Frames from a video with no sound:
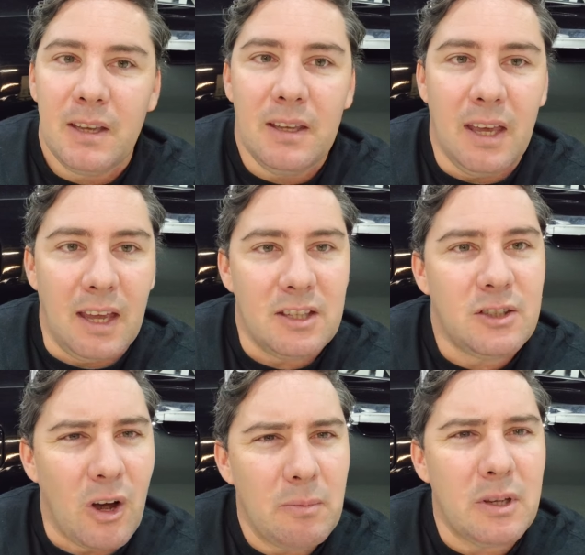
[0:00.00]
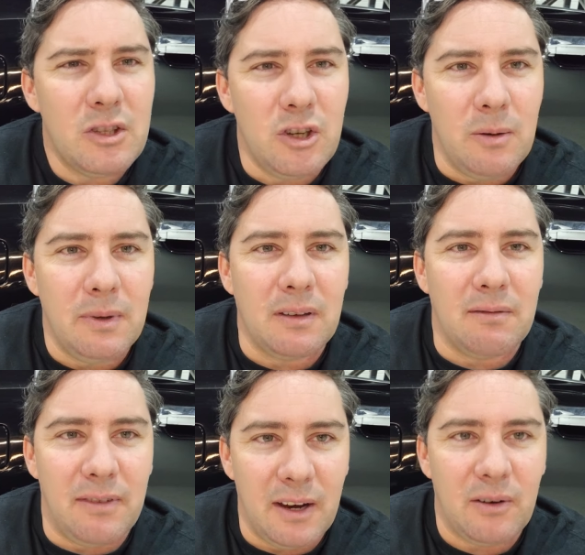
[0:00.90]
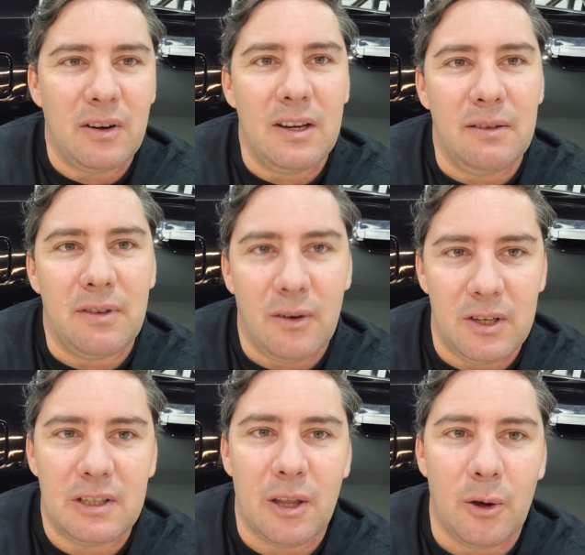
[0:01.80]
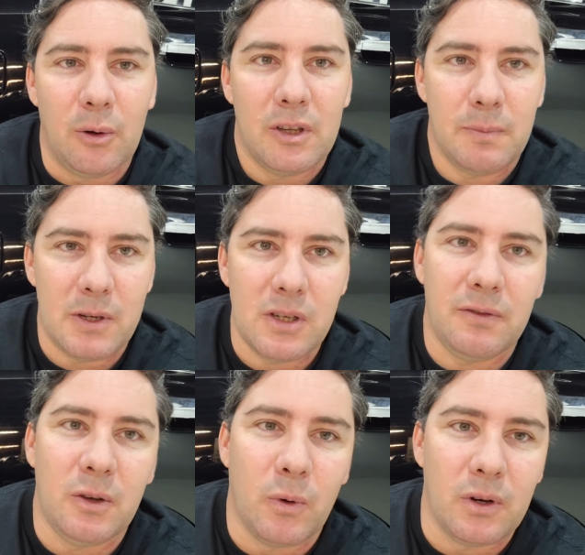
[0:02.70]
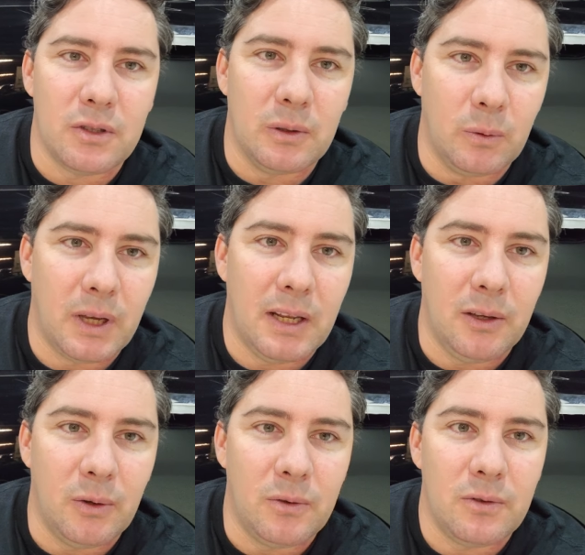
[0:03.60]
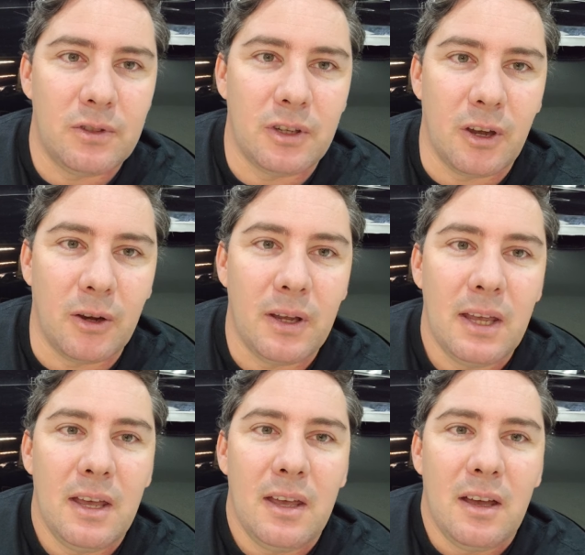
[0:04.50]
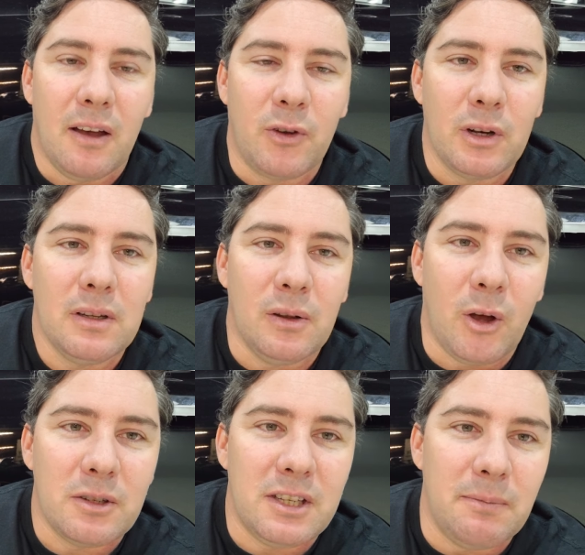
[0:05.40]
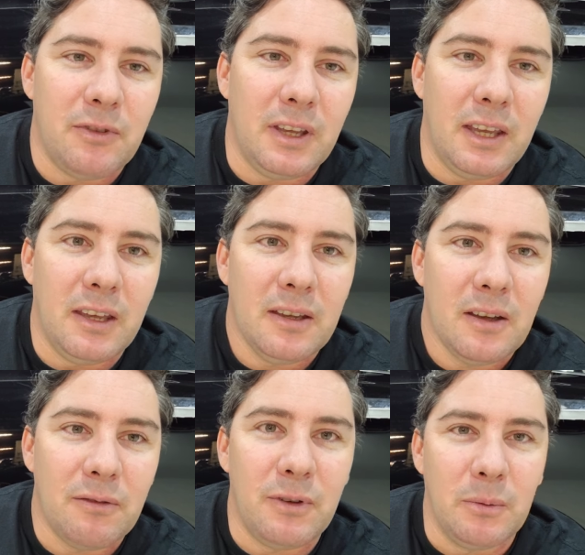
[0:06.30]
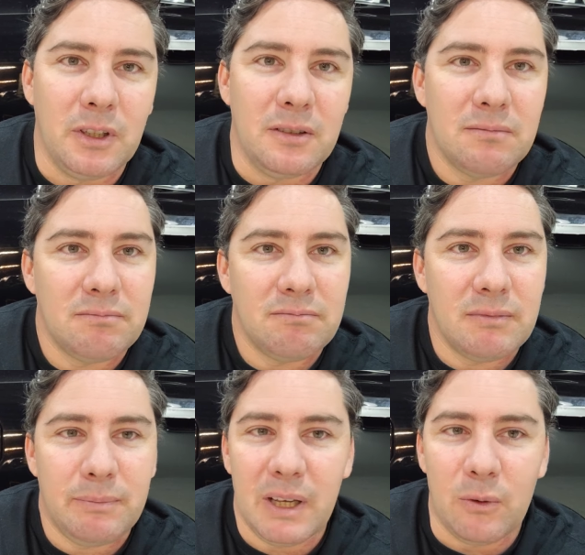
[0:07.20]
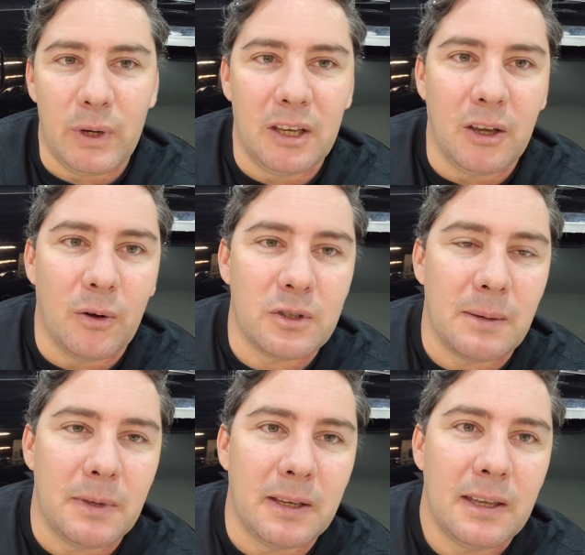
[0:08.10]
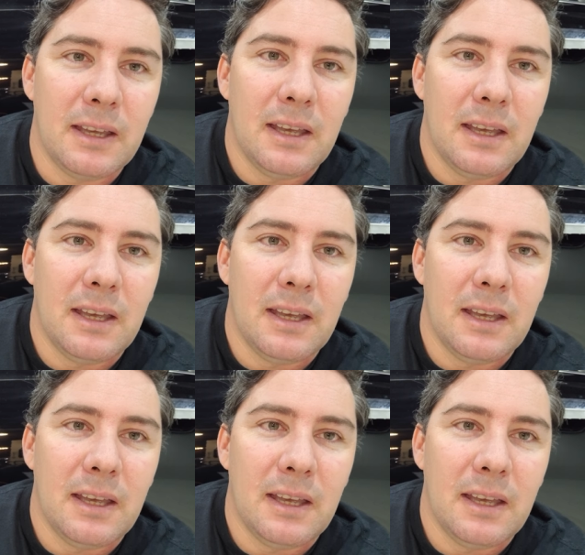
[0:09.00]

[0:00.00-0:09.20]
yeah, it's time consuming and very, very slow, especially if you want it to look any good. So I've got a little hot tip for you here. I filmed it about a week ago or something.